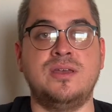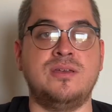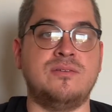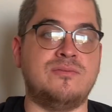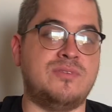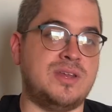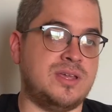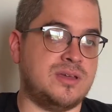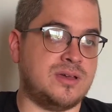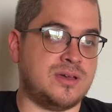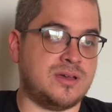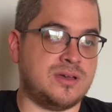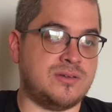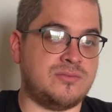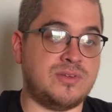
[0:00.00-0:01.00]
video,
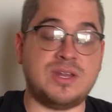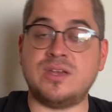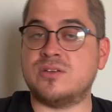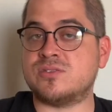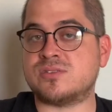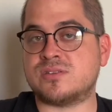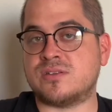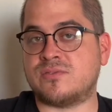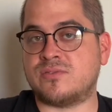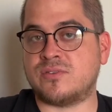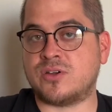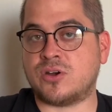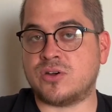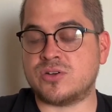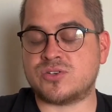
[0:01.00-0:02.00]
uh, videos of
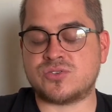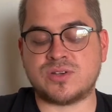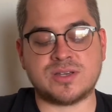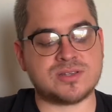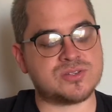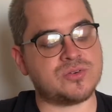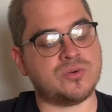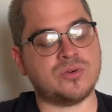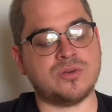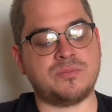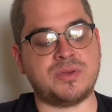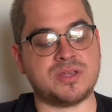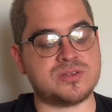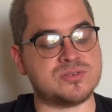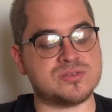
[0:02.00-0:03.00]
card tricks or
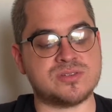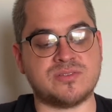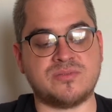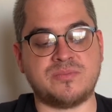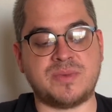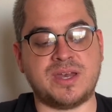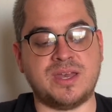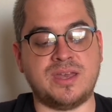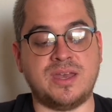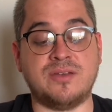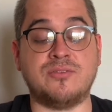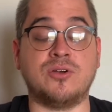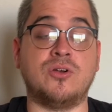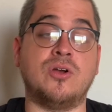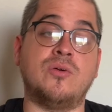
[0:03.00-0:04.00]
pictures of my
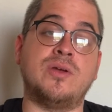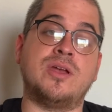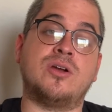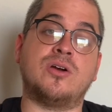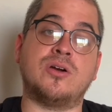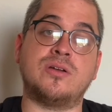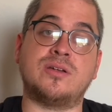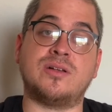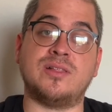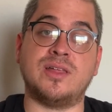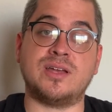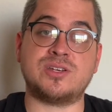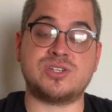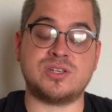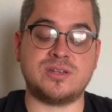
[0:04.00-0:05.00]
ever-growing card
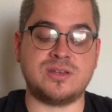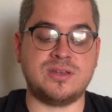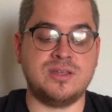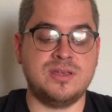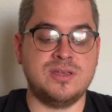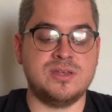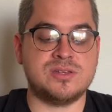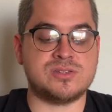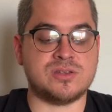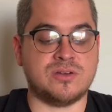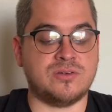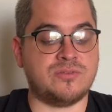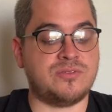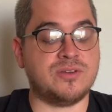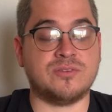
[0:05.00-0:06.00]
collection.
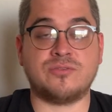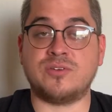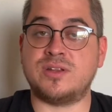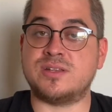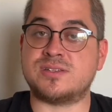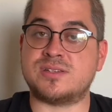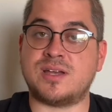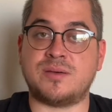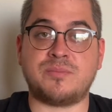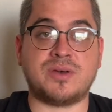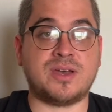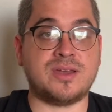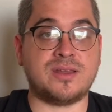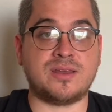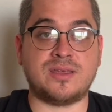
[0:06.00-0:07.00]
So feel free to stop
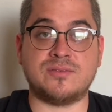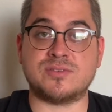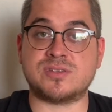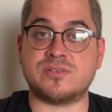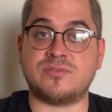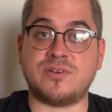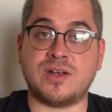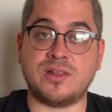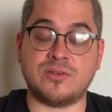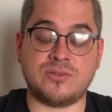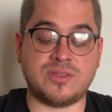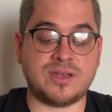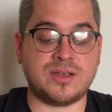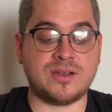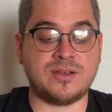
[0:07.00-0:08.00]
by and give us a follow
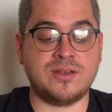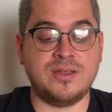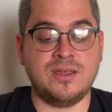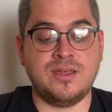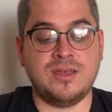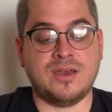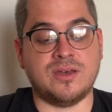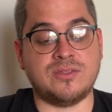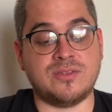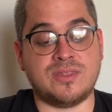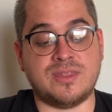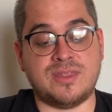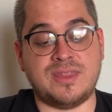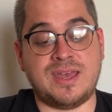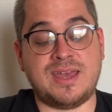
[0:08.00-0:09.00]
there. Other
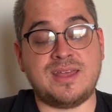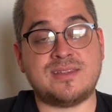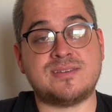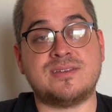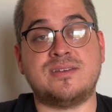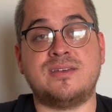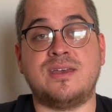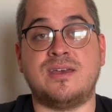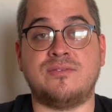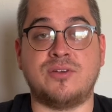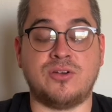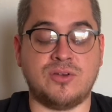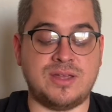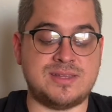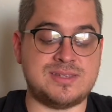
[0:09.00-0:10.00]
than that, have a
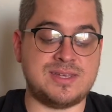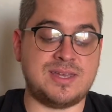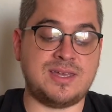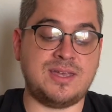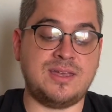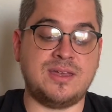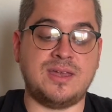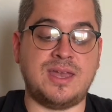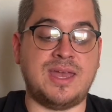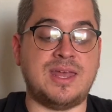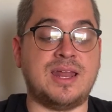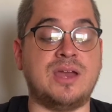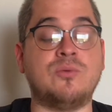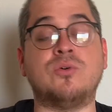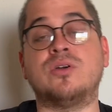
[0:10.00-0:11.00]
great day, and
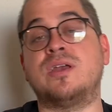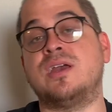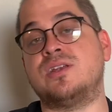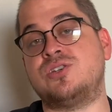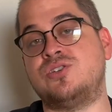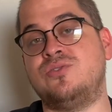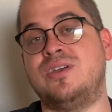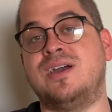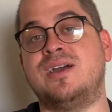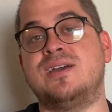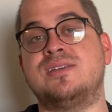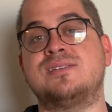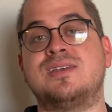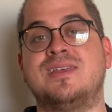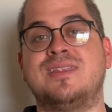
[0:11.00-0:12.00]
I will catch you
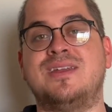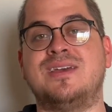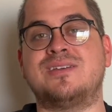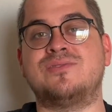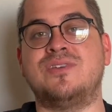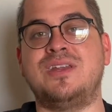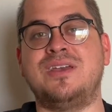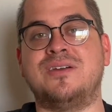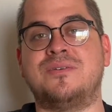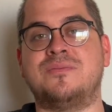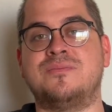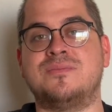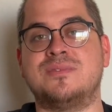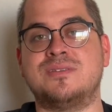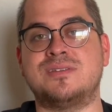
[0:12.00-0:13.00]
guys in the next video.
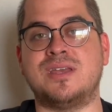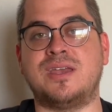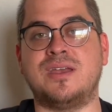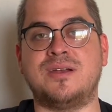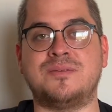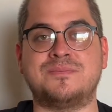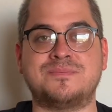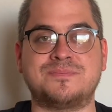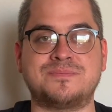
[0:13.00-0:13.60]
Take care.